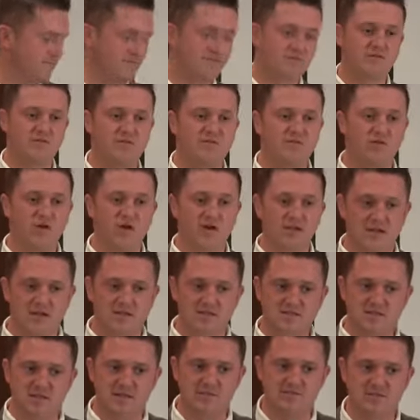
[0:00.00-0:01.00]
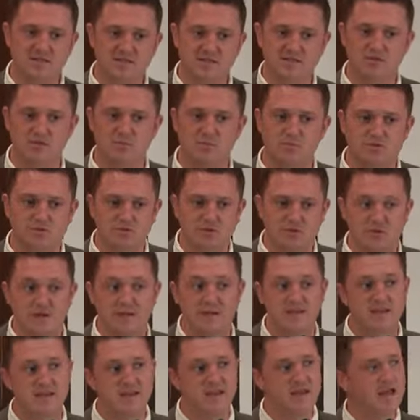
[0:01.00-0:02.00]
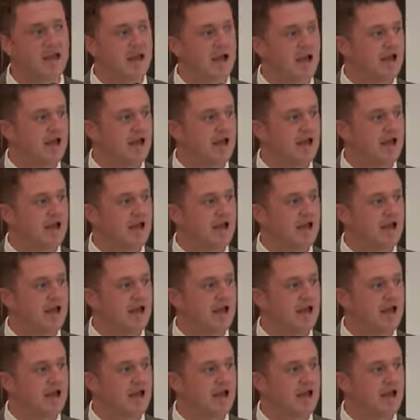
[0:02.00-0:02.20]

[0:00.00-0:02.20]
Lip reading: for inviting us and giving us this opportunity,